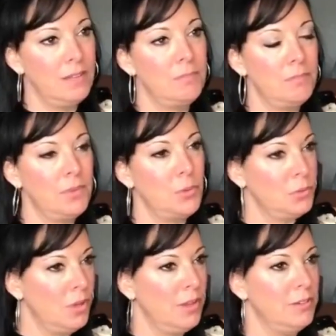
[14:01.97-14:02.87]
it, and
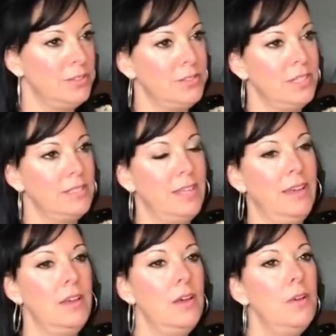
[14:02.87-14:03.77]
those colors
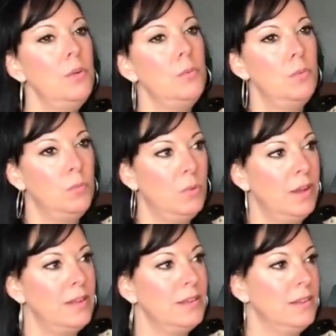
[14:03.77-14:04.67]
dictate
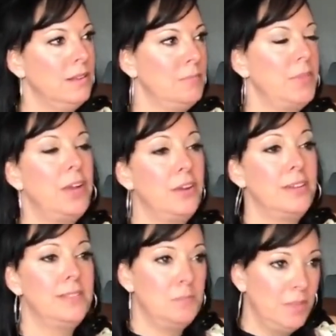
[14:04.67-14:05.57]
what um,
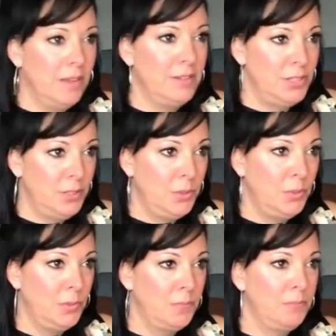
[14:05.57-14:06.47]
areas I'm allowed to
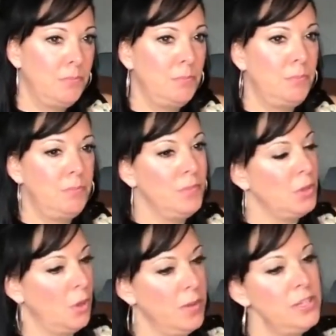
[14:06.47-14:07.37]

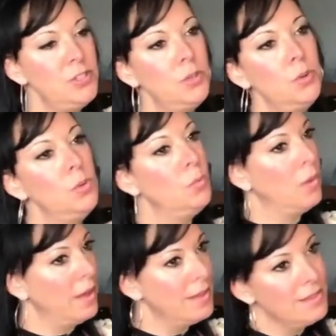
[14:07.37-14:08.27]
go into,
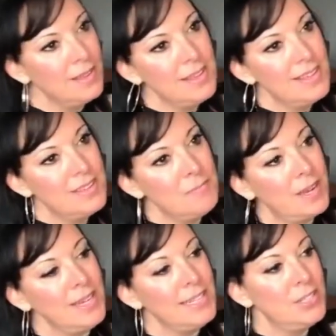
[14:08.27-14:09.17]
what
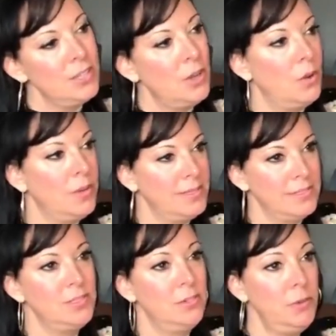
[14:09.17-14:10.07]
my need to know
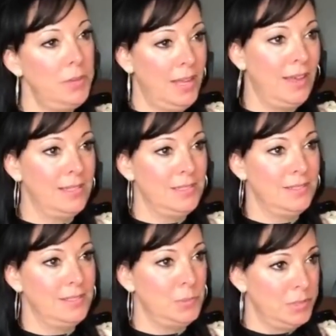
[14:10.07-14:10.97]
is, and so everybody has
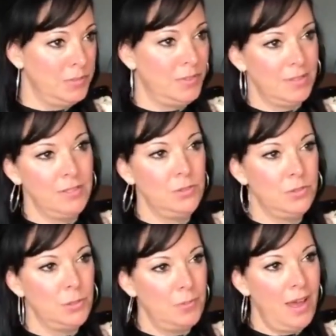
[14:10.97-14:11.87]
specific things
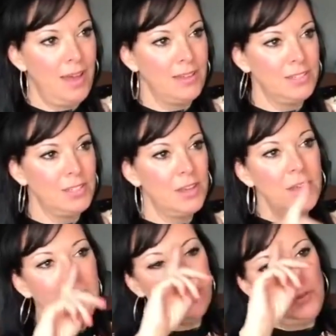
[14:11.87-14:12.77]
on their badge.
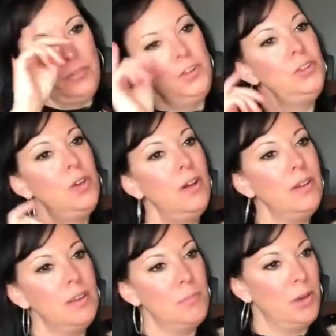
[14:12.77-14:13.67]
Mm-hmm. So if you're
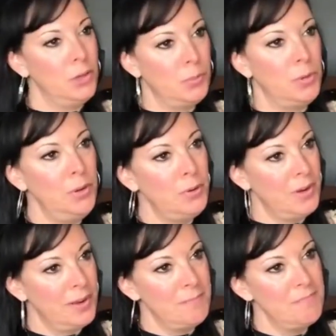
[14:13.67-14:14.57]
talking about your
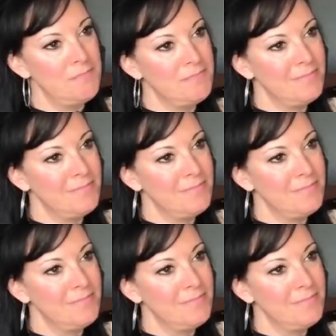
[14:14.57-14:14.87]
program